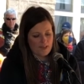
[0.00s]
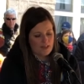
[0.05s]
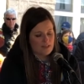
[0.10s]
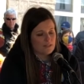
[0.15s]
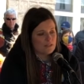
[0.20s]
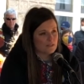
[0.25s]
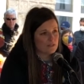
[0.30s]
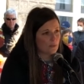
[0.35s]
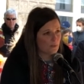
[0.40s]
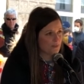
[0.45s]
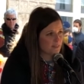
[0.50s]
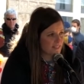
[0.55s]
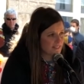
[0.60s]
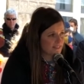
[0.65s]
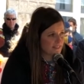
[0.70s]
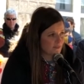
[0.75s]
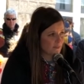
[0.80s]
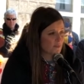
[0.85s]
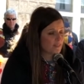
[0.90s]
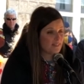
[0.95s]
So
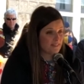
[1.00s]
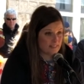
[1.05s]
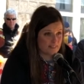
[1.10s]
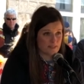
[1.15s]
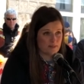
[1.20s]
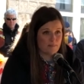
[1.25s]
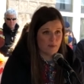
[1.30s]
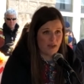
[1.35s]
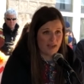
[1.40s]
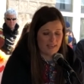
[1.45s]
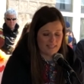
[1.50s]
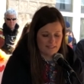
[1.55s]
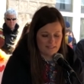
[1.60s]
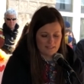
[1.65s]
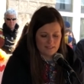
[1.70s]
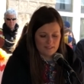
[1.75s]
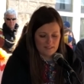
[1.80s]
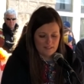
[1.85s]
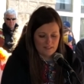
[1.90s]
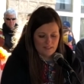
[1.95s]
this, with this in
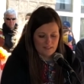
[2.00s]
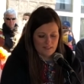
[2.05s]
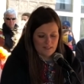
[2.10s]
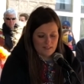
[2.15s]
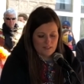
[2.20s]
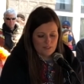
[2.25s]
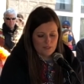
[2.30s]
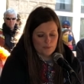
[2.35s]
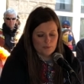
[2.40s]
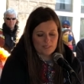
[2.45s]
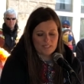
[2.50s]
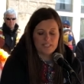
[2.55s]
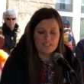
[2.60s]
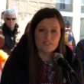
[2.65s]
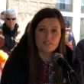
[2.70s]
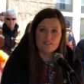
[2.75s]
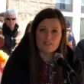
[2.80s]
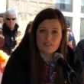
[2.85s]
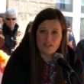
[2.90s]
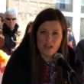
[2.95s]
mind, you will
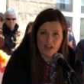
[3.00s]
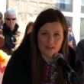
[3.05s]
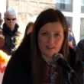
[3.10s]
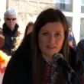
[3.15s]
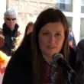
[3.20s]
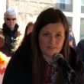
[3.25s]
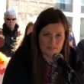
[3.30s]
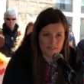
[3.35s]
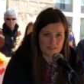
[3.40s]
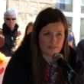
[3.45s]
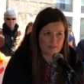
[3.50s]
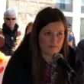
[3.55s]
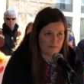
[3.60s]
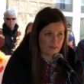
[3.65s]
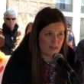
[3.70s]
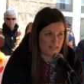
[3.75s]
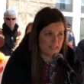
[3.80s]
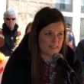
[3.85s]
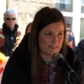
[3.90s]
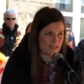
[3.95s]
hear a lot of this
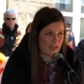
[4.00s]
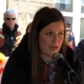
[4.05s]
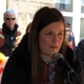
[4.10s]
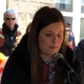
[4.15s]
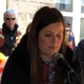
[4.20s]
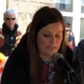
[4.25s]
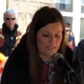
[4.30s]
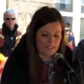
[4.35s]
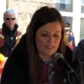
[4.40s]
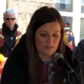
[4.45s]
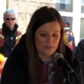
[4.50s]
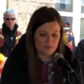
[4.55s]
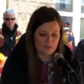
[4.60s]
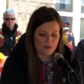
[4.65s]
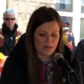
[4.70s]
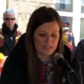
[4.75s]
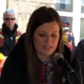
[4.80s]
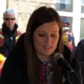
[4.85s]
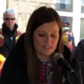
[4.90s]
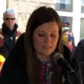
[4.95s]
phrase happening in
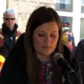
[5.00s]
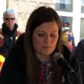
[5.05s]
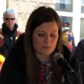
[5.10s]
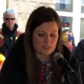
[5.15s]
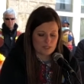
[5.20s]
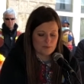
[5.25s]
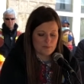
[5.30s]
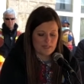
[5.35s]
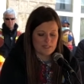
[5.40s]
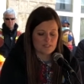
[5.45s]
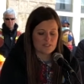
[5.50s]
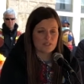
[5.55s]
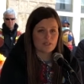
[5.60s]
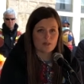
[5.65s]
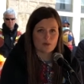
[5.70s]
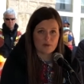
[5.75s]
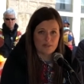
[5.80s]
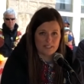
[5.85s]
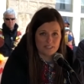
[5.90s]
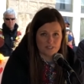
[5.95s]
Ukrainian, which means
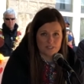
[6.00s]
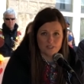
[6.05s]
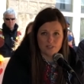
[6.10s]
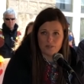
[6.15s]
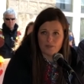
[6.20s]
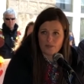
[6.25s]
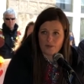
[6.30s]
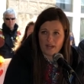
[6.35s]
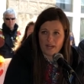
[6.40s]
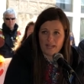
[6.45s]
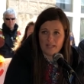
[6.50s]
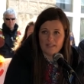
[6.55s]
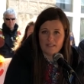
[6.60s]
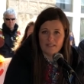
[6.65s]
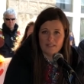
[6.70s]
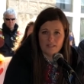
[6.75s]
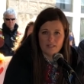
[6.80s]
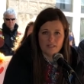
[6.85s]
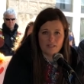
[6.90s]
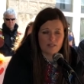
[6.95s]
glory to
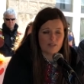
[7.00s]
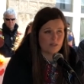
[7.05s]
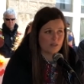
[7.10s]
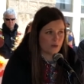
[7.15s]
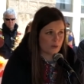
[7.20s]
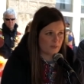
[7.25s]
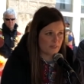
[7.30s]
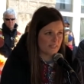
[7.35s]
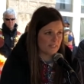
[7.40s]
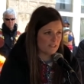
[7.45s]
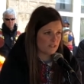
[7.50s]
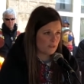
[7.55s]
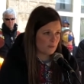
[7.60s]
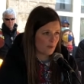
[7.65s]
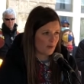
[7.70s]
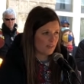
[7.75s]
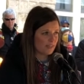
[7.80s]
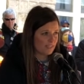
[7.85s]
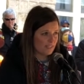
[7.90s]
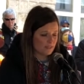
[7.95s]
Ukraine, glory
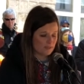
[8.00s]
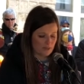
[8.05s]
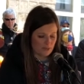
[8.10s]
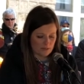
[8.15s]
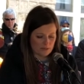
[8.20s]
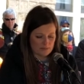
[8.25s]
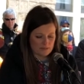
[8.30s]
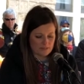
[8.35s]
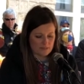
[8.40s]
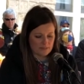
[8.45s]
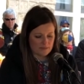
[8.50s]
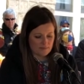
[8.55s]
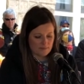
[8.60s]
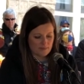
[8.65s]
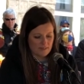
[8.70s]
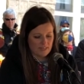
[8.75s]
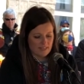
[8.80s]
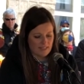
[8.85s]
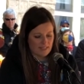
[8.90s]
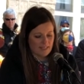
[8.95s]
to our heroes.
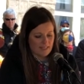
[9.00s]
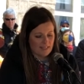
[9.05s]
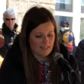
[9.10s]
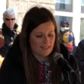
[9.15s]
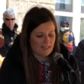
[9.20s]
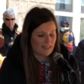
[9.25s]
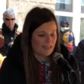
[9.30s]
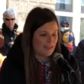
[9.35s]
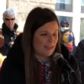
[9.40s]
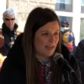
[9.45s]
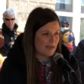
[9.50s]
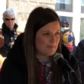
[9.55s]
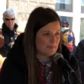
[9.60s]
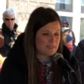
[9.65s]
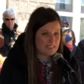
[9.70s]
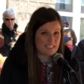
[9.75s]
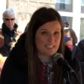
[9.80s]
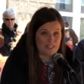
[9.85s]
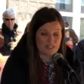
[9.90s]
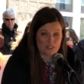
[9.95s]
I'm a
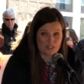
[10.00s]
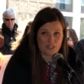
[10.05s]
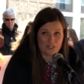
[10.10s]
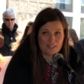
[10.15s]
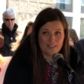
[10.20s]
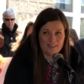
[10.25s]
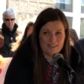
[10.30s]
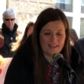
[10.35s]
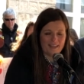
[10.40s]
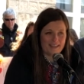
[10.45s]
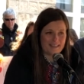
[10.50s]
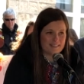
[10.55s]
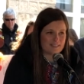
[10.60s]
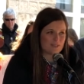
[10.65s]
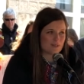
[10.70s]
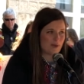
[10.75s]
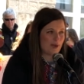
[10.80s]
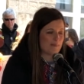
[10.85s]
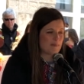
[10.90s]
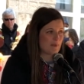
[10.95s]
teacher, and
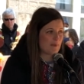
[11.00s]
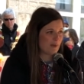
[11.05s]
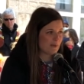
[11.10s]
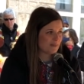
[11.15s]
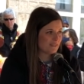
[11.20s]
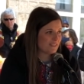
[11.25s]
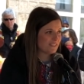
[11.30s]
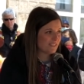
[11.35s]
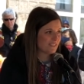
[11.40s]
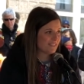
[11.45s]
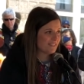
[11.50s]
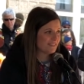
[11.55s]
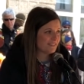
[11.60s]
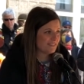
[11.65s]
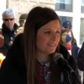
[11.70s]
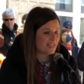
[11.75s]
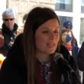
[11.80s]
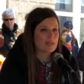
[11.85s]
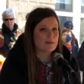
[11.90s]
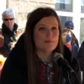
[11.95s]
so I'm about to
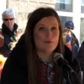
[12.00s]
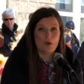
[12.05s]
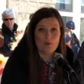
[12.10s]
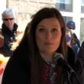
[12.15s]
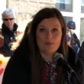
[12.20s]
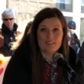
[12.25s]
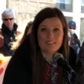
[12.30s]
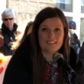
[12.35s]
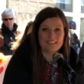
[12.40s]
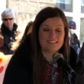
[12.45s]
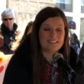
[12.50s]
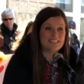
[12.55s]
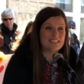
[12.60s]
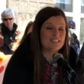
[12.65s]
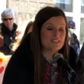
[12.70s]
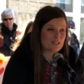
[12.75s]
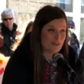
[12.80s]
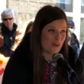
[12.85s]
take a moment to teach